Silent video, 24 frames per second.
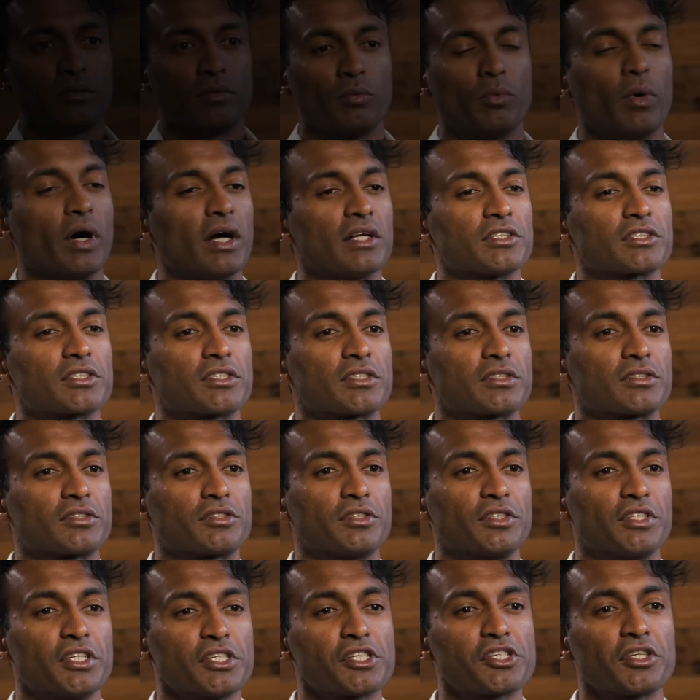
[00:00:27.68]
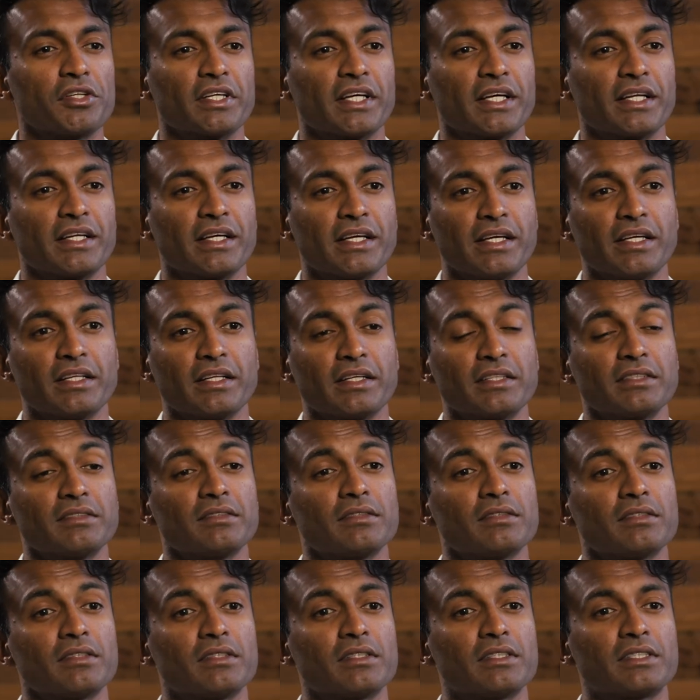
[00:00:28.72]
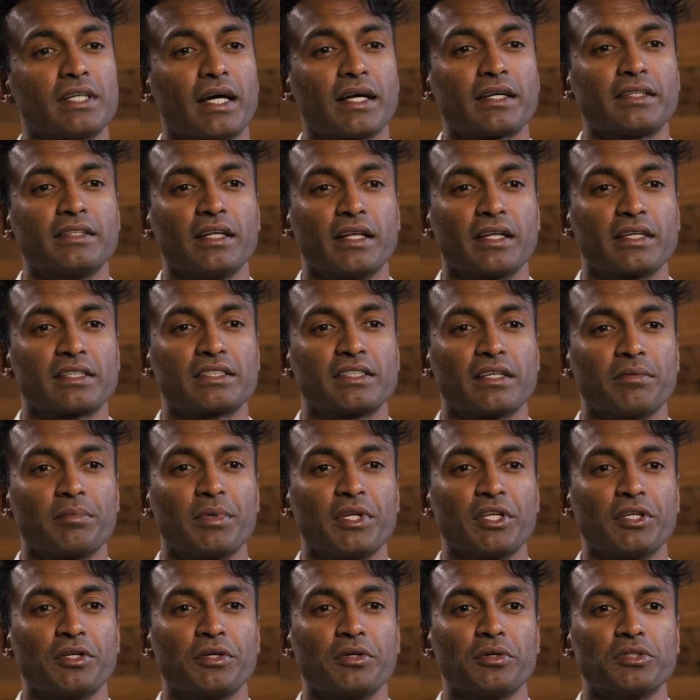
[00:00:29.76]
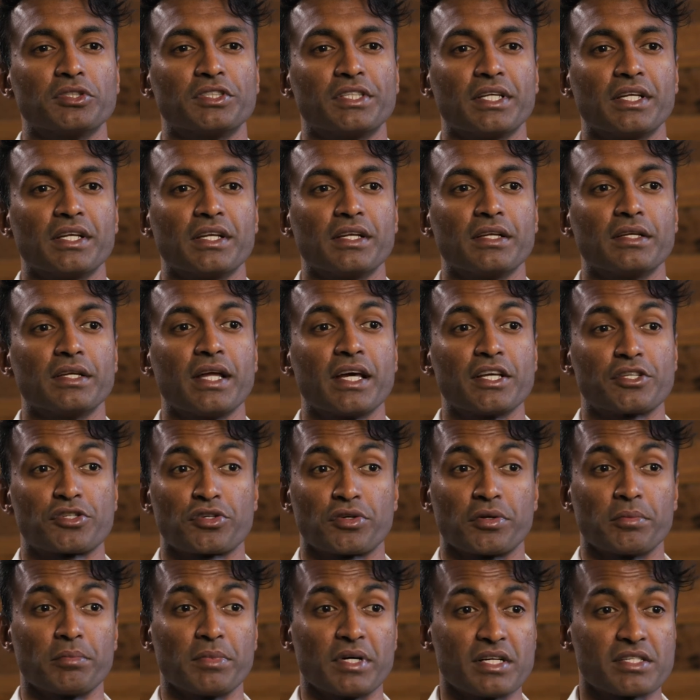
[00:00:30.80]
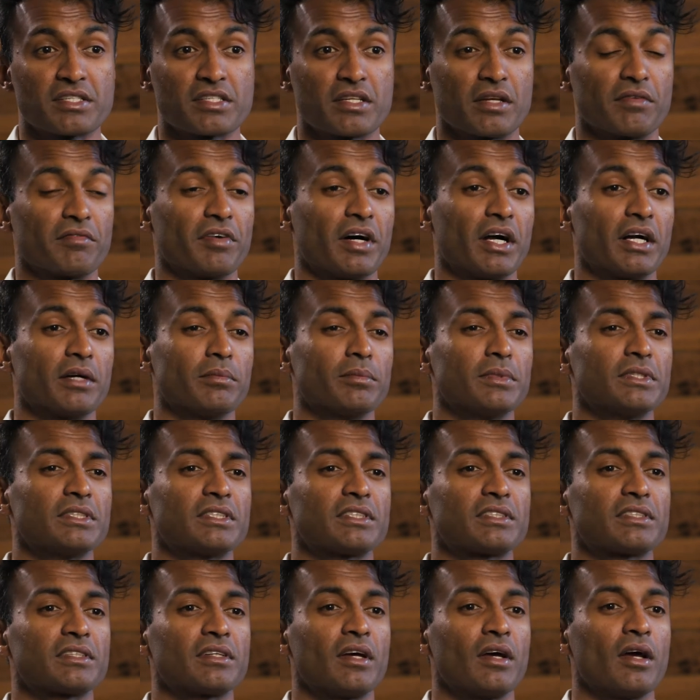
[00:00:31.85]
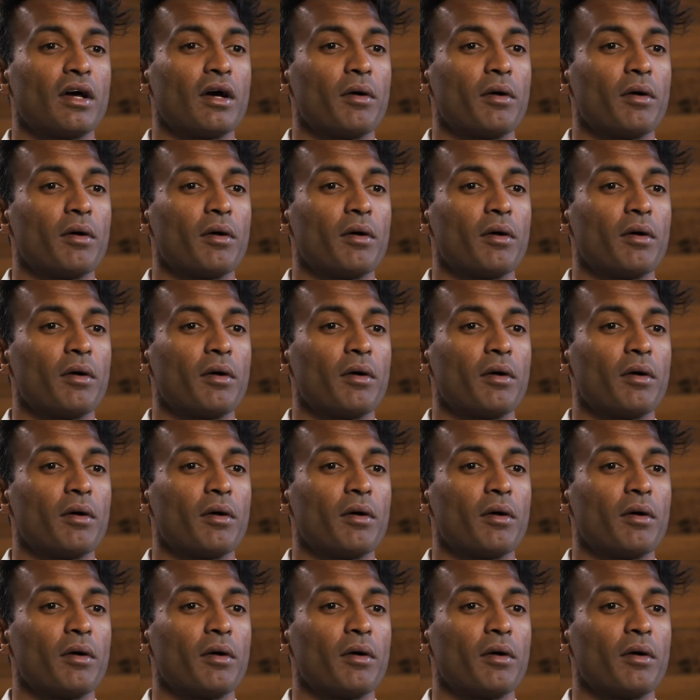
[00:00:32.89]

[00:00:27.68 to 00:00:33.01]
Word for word: Whilst traditionally in healing, psychedelics have been used in nature-immersed environments,